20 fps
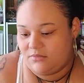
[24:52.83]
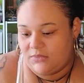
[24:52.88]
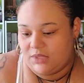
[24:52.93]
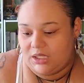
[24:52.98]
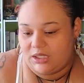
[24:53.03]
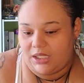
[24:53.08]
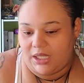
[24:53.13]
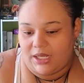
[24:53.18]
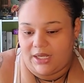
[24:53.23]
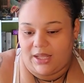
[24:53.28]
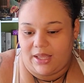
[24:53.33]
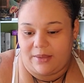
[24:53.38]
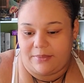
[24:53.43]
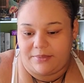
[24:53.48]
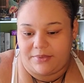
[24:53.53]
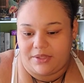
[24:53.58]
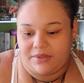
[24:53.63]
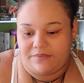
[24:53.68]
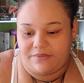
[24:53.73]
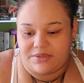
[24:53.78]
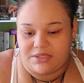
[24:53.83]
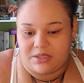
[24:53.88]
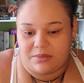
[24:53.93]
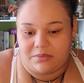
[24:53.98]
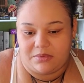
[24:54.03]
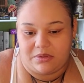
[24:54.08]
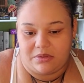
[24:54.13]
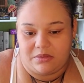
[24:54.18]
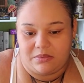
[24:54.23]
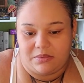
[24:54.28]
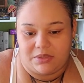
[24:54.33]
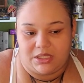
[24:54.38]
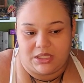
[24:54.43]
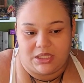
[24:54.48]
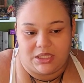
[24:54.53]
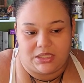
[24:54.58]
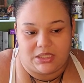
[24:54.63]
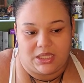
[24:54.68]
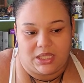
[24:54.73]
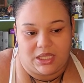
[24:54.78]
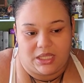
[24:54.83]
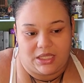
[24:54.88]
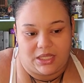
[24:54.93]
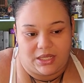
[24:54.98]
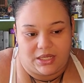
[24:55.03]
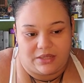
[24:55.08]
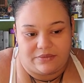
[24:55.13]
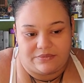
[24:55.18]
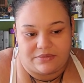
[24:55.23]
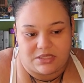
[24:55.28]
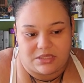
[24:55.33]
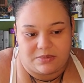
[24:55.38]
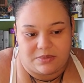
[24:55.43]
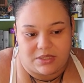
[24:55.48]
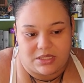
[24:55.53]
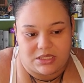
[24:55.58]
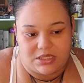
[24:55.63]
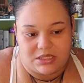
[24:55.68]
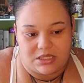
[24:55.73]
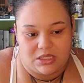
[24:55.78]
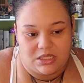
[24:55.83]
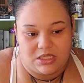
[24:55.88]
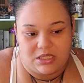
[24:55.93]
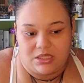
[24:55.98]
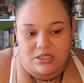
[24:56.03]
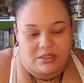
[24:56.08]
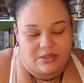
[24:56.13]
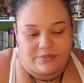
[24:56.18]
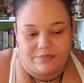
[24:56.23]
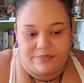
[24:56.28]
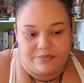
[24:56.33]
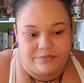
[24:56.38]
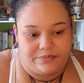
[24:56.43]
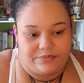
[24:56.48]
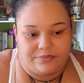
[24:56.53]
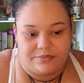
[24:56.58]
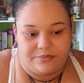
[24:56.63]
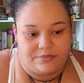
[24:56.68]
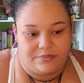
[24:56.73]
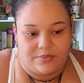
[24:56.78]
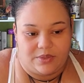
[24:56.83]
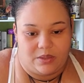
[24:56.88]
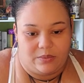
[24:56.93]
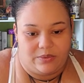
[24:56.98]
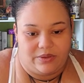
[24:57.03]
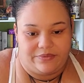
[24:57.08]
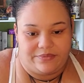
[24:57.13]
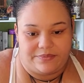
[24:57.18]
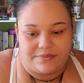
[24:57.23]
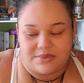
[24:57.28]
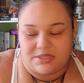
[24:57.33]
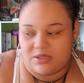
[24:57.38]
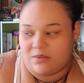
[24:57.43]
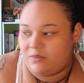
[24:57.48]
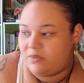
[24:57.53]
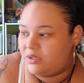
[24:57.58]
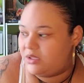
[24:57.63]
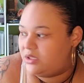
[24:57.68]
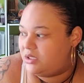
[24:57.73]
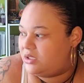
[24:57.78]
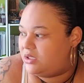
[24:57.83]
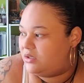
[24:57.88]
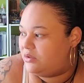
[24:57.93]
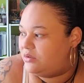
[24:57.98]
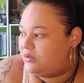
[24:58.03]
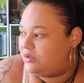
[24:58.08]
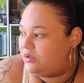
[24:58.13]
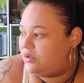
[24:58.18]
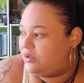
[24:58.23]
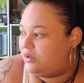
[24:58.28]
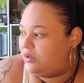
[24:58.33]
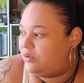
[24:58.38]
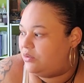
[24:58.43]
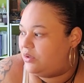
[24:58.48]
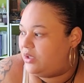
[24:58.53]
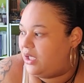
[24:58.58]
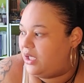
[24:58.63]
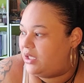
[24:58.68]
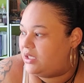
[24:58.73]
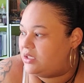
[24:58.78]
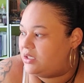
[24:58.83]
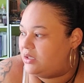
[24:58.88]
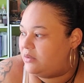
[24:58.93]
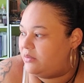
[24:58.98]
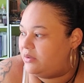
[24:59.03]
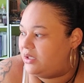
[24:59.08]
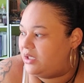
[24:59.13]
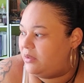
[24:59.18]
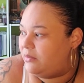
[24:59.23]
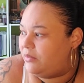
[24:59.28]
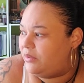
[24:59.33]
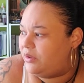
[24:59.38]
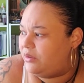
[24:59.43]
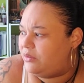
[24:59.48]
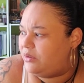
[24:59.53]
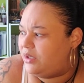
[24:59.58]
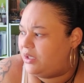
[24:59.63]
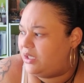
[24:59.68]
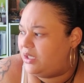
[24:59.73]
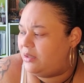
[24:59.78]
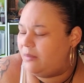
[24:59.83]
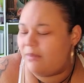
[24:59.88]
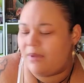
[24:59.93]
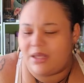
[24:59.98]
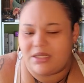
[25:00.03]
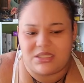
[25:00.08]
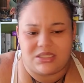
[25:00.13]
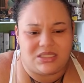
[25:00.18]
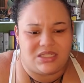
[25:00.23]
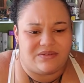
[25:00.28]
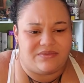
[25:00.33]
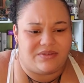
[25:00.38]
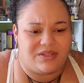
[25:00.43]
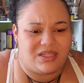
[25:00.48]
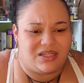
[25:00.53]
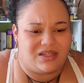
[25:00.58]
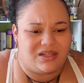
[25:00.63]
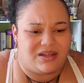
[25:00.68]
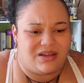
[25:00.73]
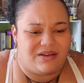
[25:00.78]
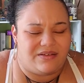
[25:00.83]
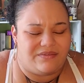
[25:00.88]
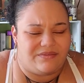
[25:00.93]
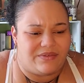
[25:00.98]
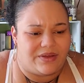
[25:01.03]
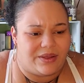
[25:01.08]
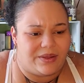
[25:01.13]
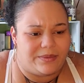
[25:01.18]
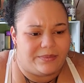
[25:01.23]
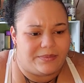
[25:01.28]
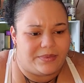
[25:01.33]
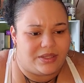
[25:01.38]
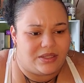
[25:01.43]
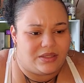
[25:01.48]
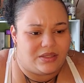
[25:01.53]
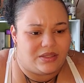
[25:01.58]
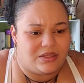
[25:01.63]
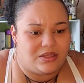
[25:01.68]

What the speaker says: A lot happening for some of you. You want to get the hell out of your space, away from someone's children, or you can't deal with them, or you couldn't imagine living in that environment.